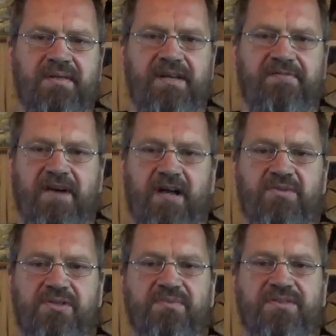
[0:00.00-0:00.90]
he
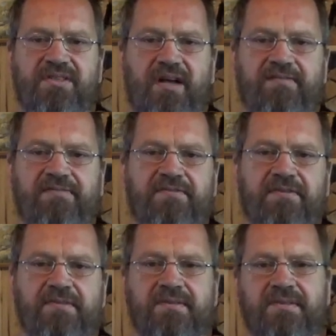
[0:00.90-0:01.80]
found some stuff.
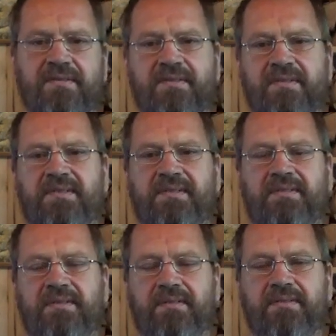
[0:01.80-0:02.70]

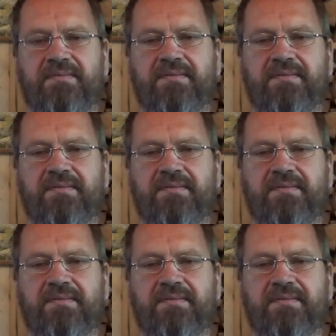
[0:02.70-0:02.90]
Yeah.